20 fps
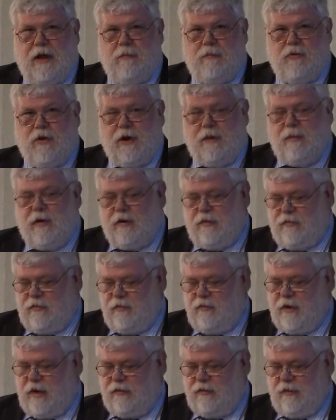Premier
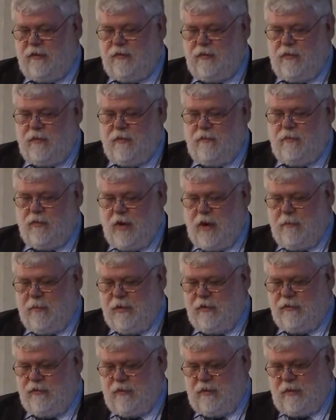suggesting the Prime
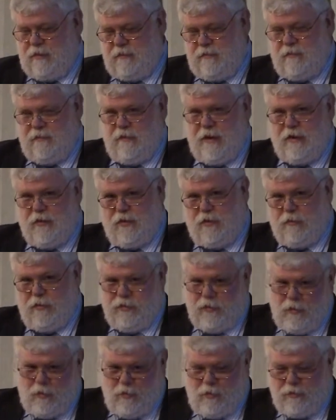Minister had threatened to
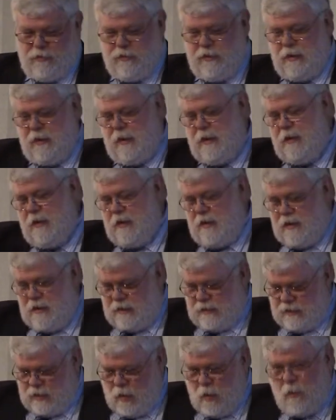withhold
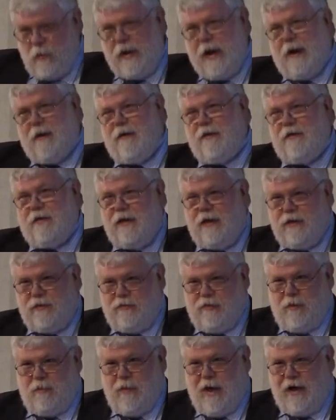loan
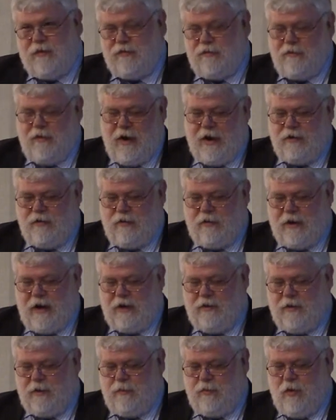guarantees for a massive
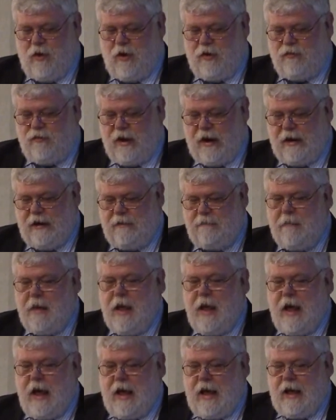hydroelectric project
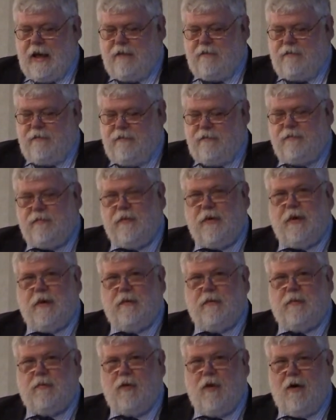if
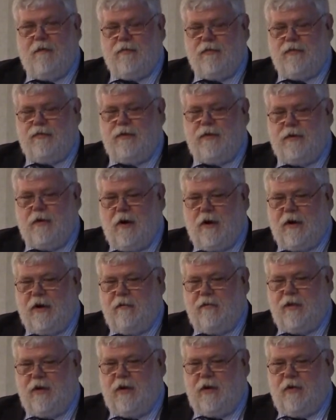the province did not
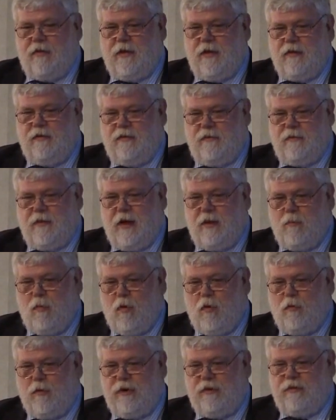give in on this, and
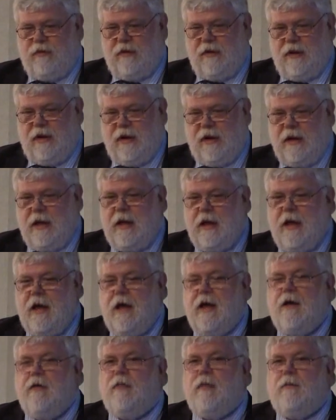more recently,
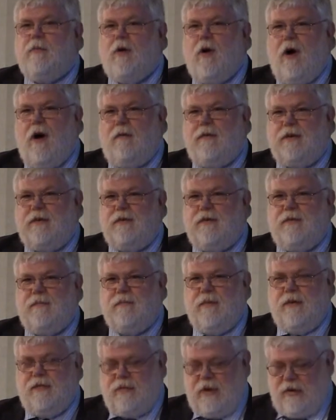the province
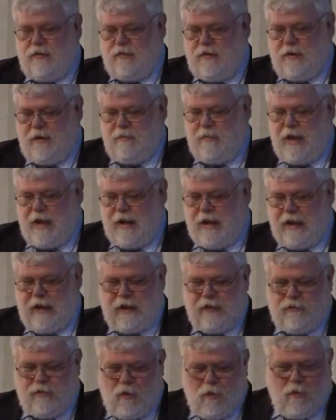essentially banning
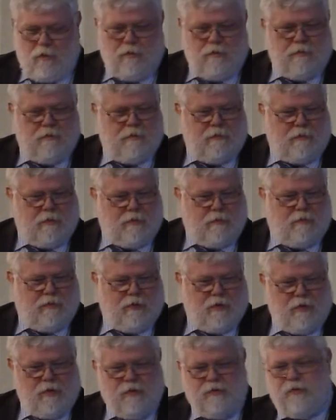its own
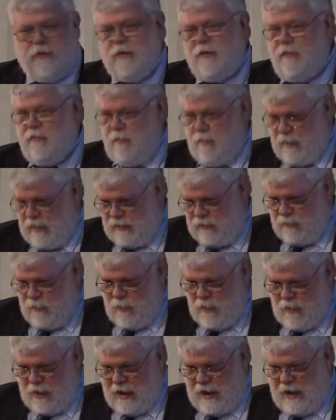producers from
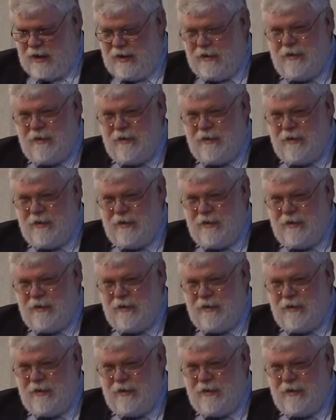exporting